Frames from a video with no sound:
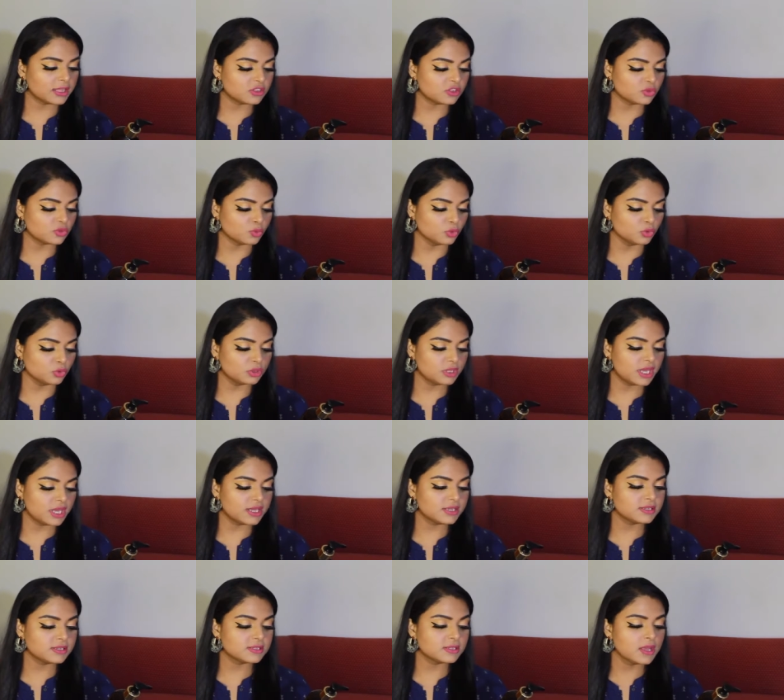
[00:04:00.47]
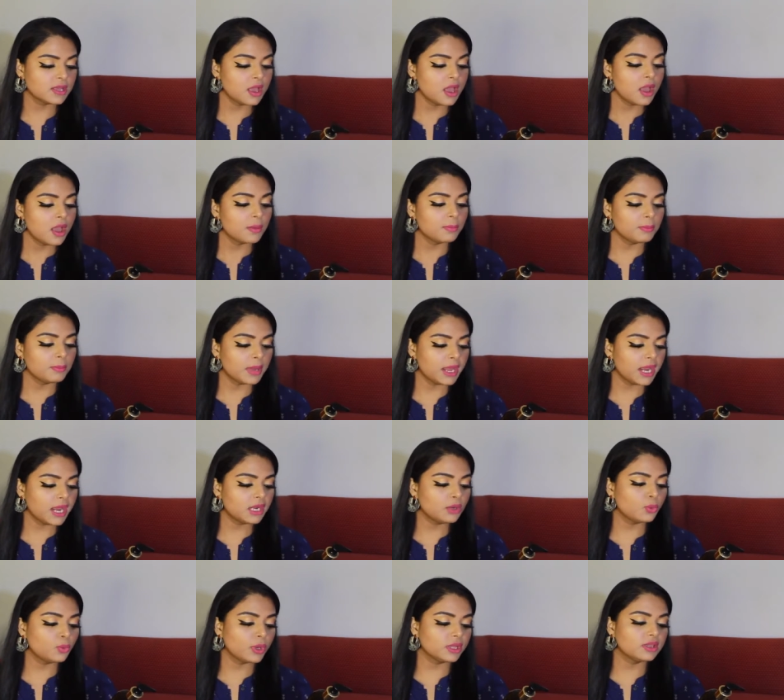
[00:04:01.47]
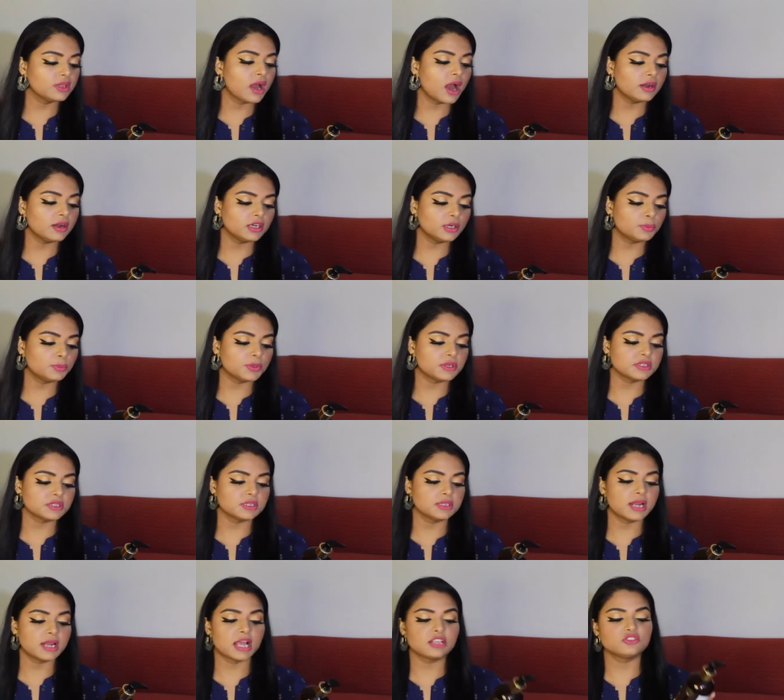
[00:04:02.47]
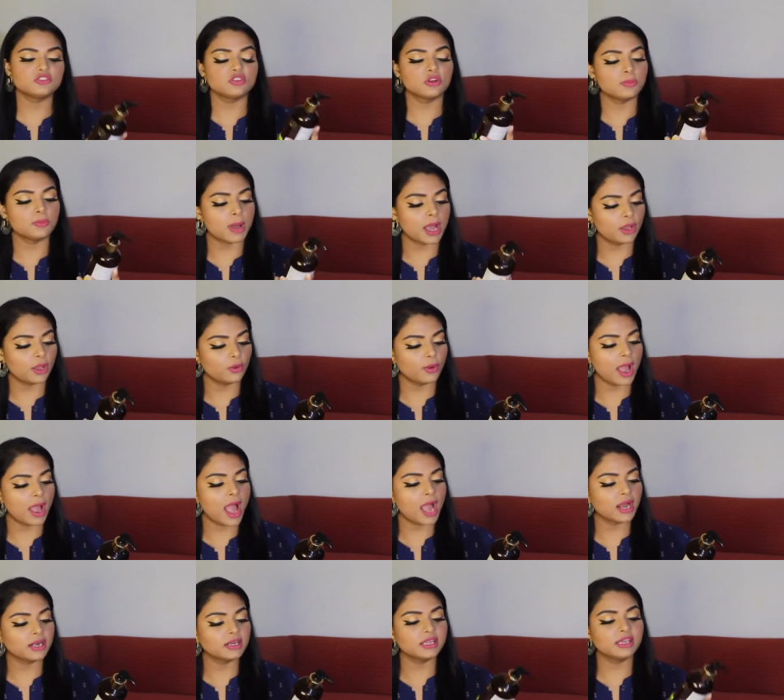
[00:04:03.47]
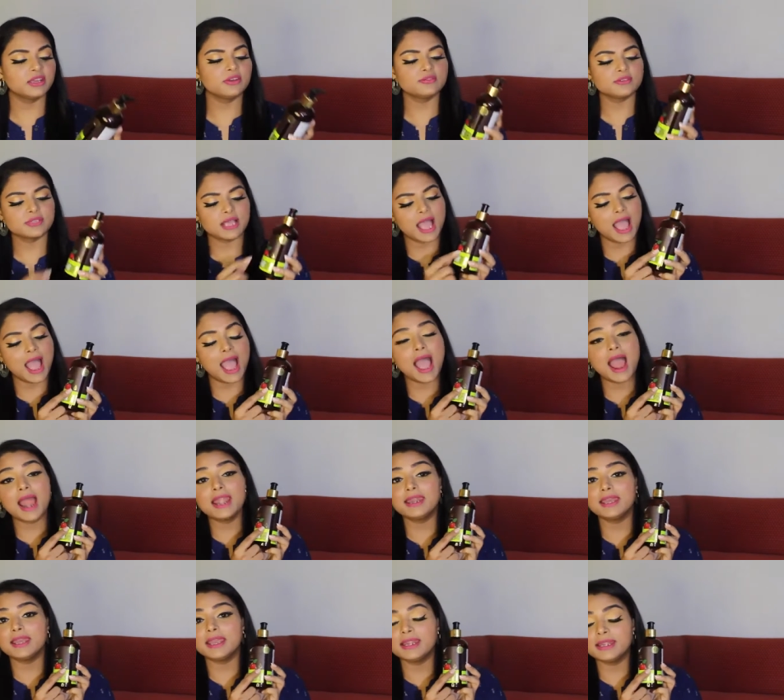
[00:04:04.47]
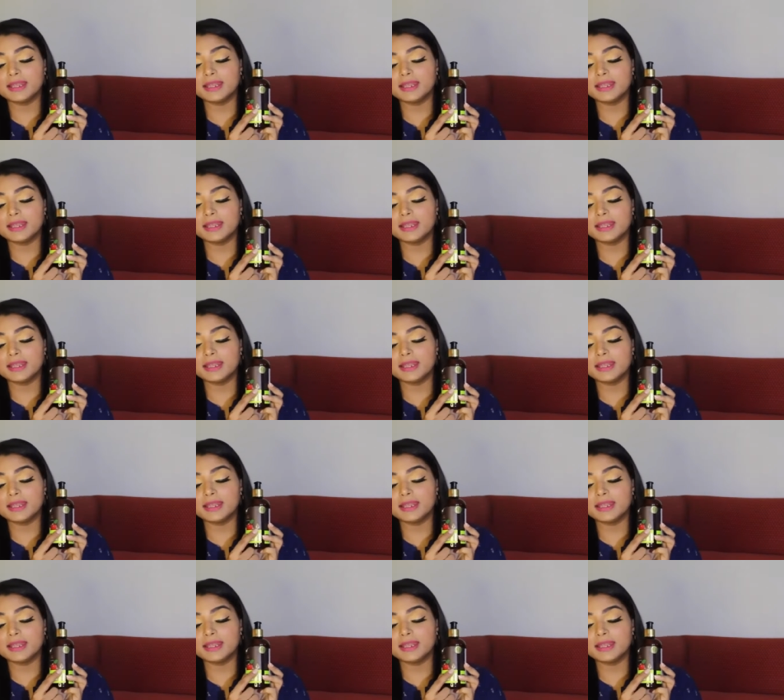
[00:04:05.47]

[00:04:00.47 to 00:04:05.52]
and smoothness. Made with 100% natural bioactives and